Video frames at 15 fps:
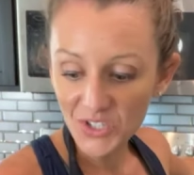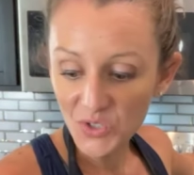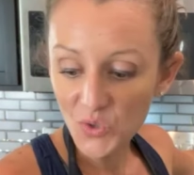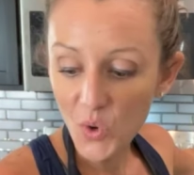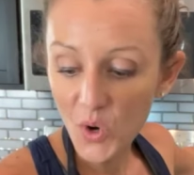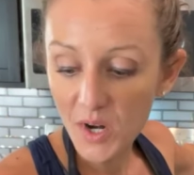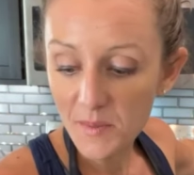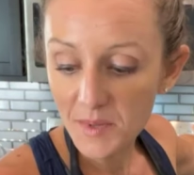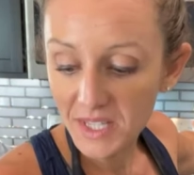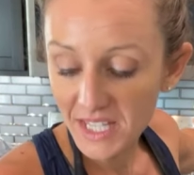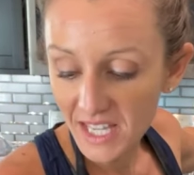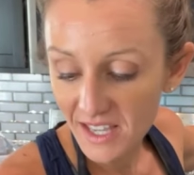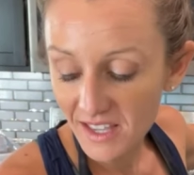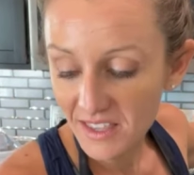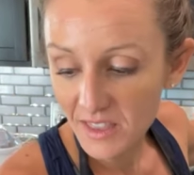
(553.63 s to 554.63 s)

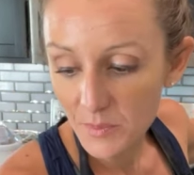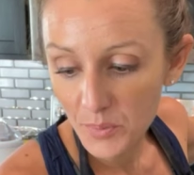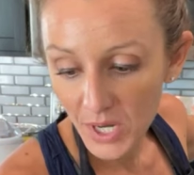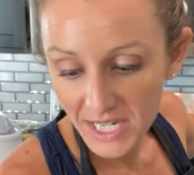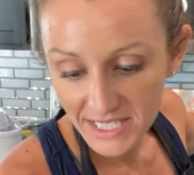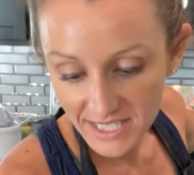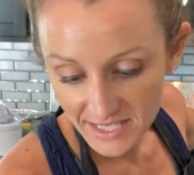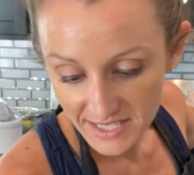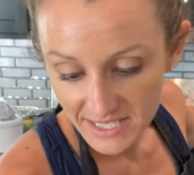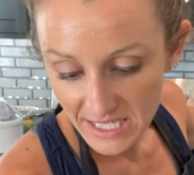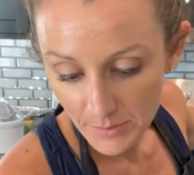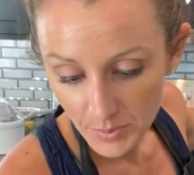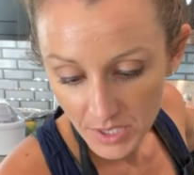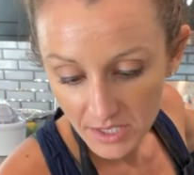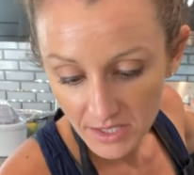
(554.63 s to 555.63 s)
normally, the price is
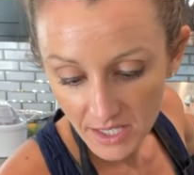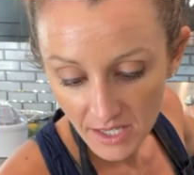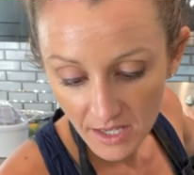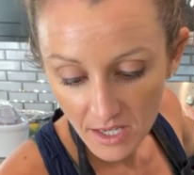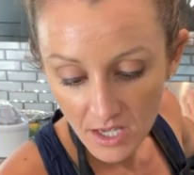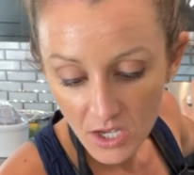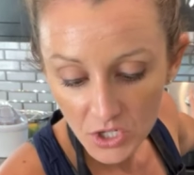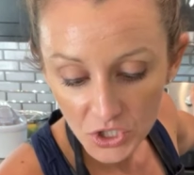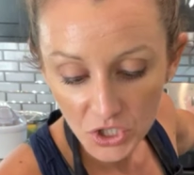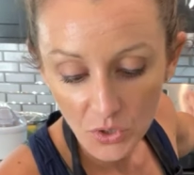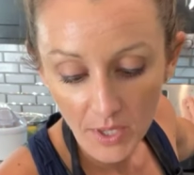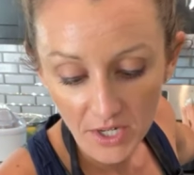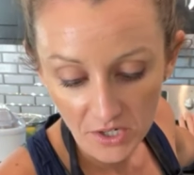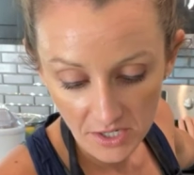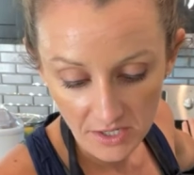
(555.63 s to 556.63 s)
typically
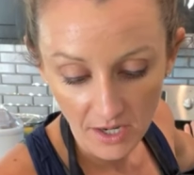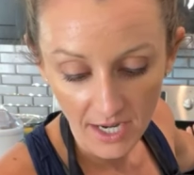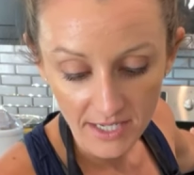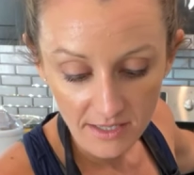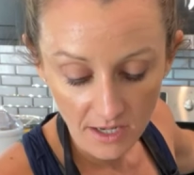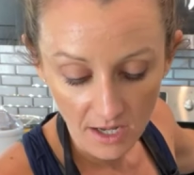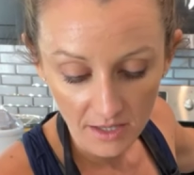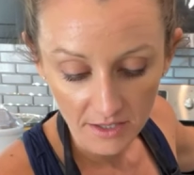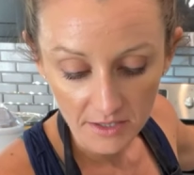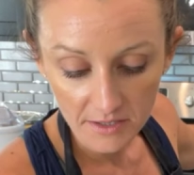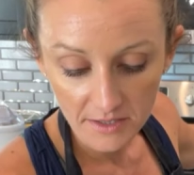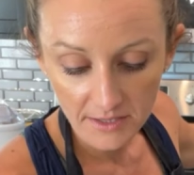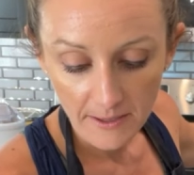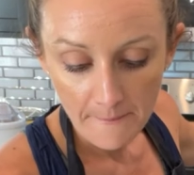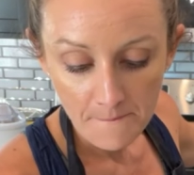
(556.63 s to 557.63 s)

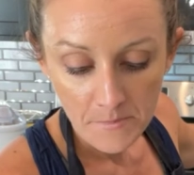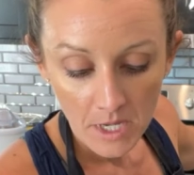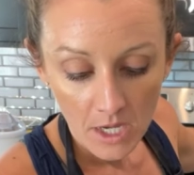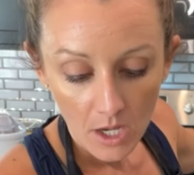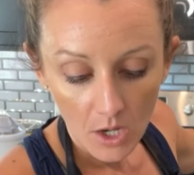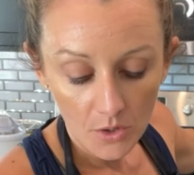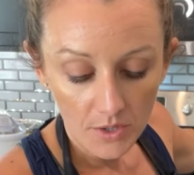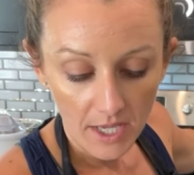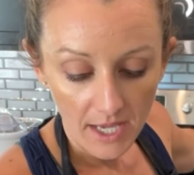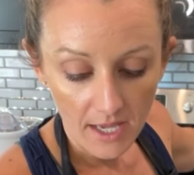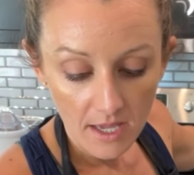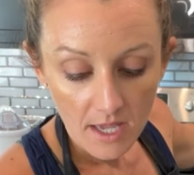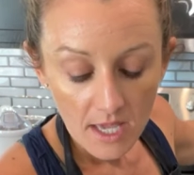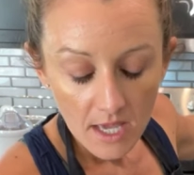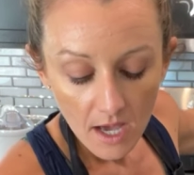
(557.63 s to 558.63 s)
$209, okay?
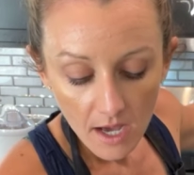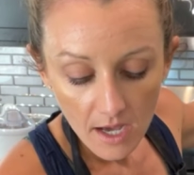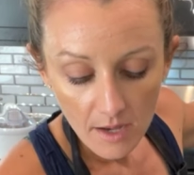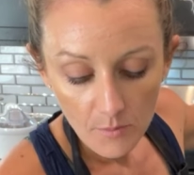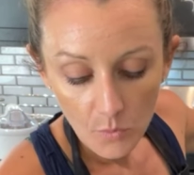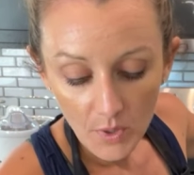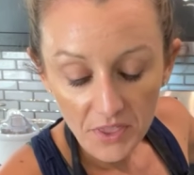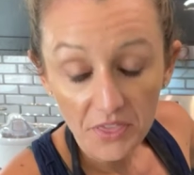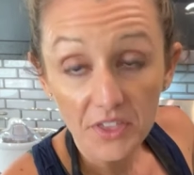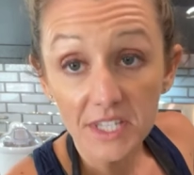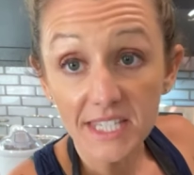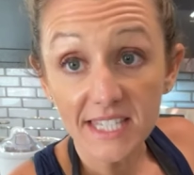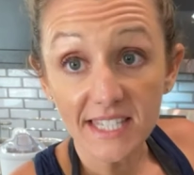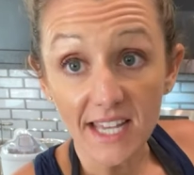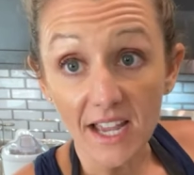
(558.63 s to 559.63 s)
Um, with the
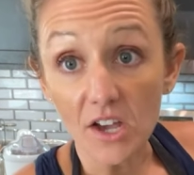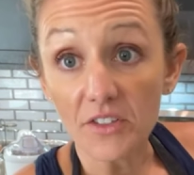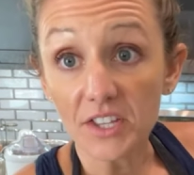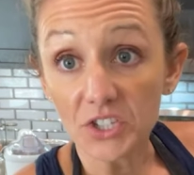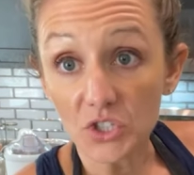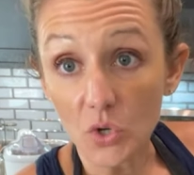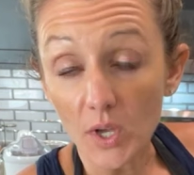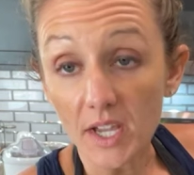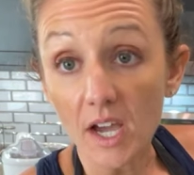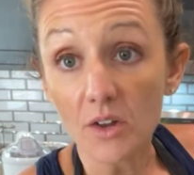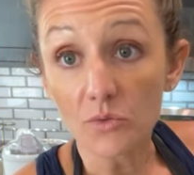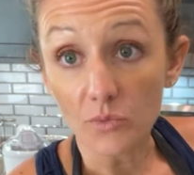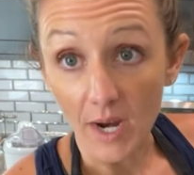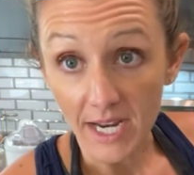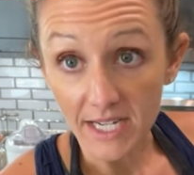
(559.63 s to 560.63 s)
sale that's going
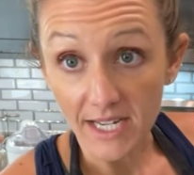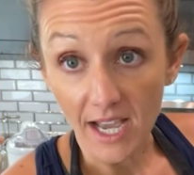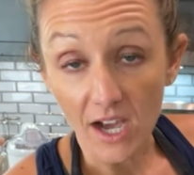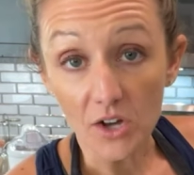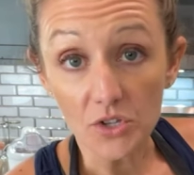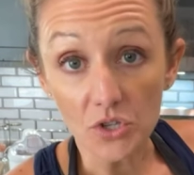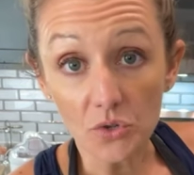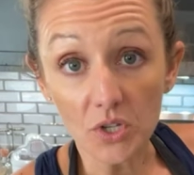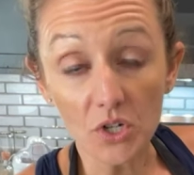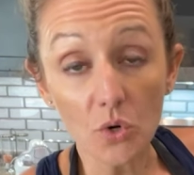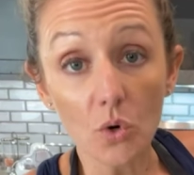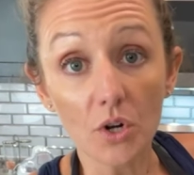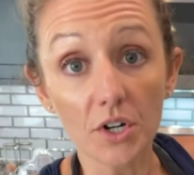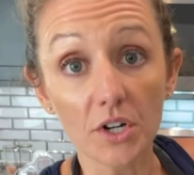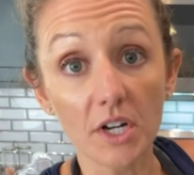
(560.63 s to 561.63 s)
on right now, you can
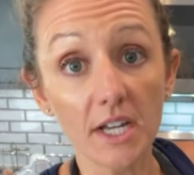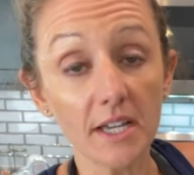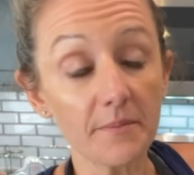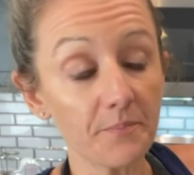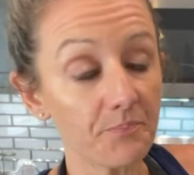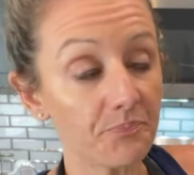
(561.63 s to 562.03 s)
order it